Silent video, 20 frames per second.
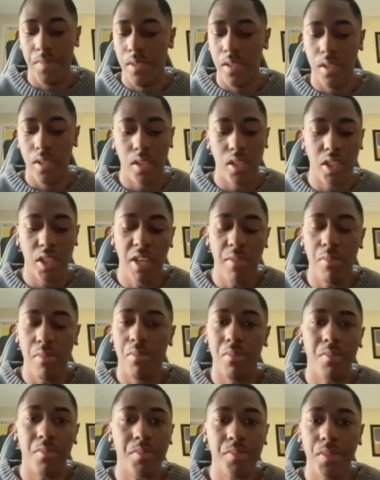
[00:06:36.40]
just keep
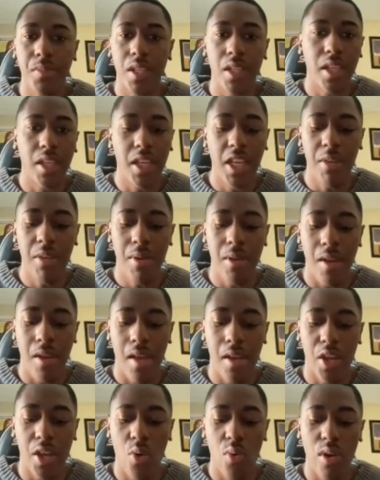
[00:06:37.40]

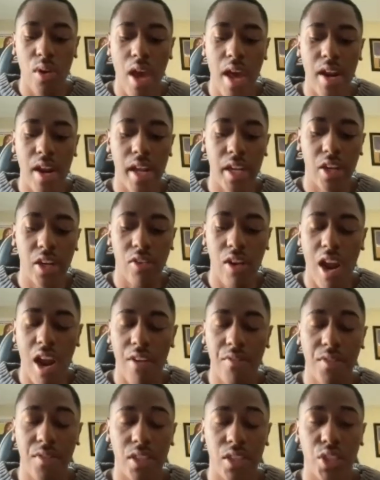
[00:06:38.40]
going at it at your craft,
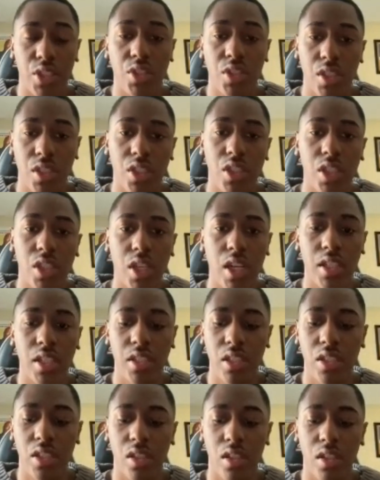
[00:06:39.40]
and you're gonna see
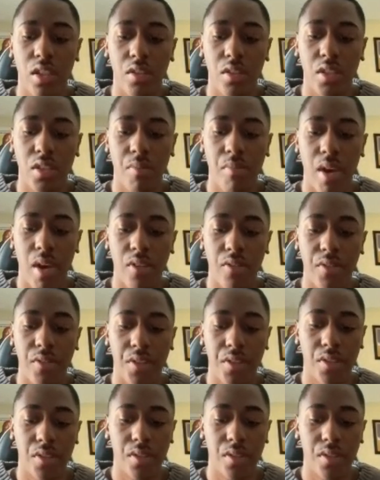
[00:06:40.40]
the benefits.